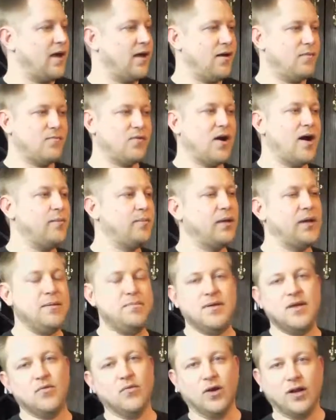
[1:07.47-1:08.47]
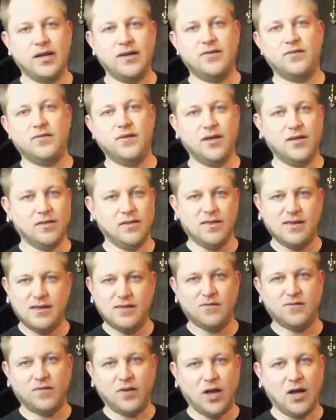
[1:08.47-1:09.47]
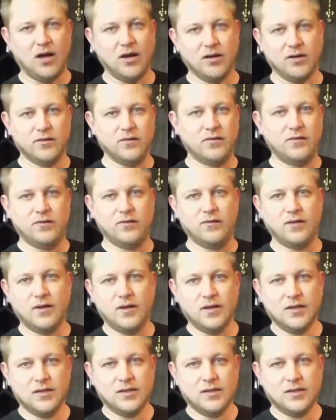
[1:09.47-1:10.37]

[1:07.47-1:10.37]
I'll probably be releasing these vlogs